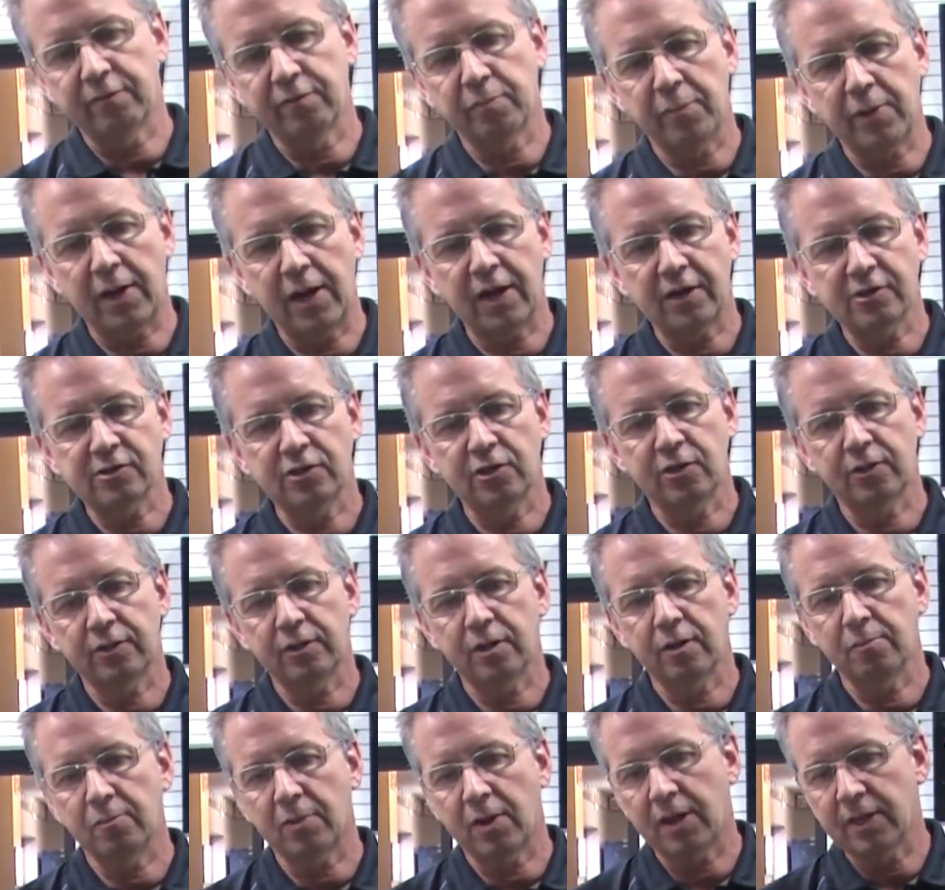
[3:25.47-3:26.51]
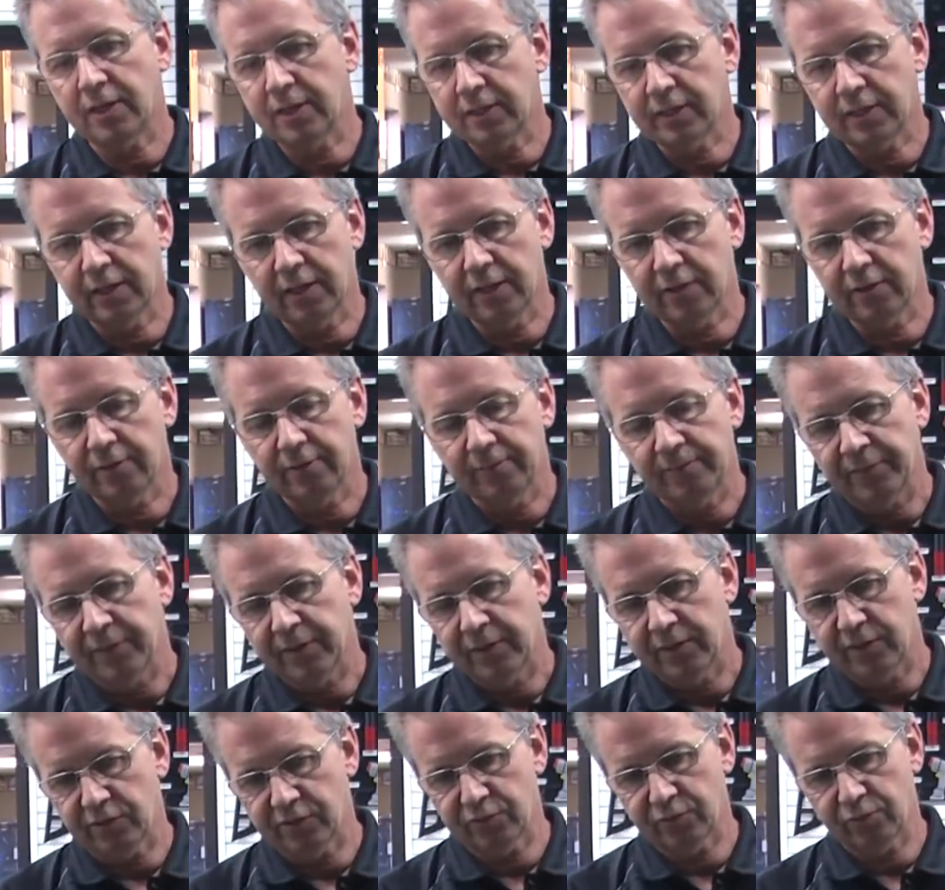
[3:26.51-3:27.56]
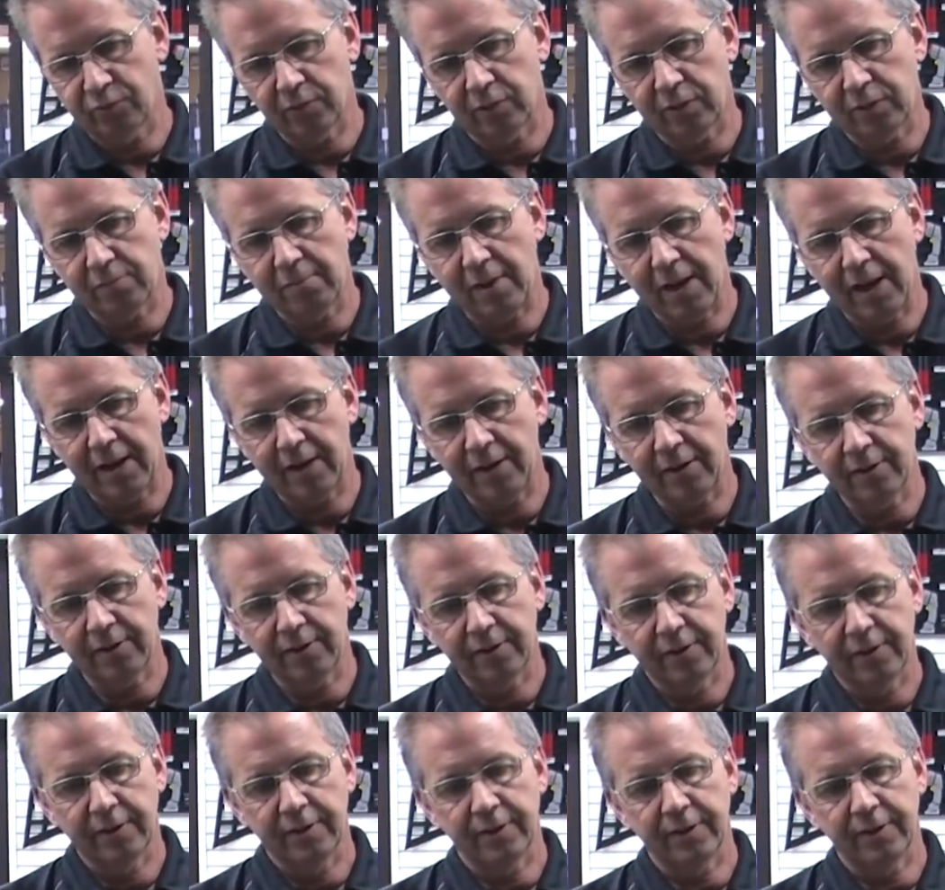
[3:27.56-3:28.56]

of epoxy on there and bond it together. Doesn't really matter.